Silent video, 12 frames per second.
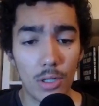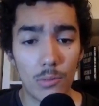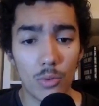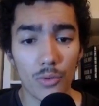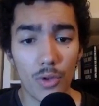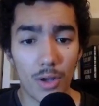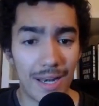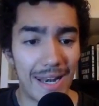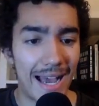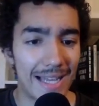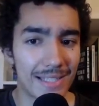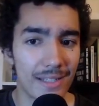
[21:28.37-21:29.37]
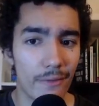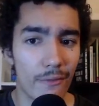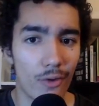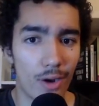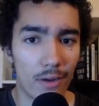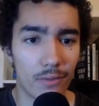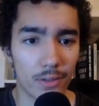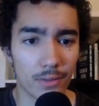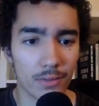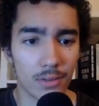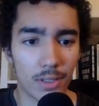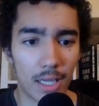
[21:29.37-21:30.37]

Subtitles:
volume will not last forever.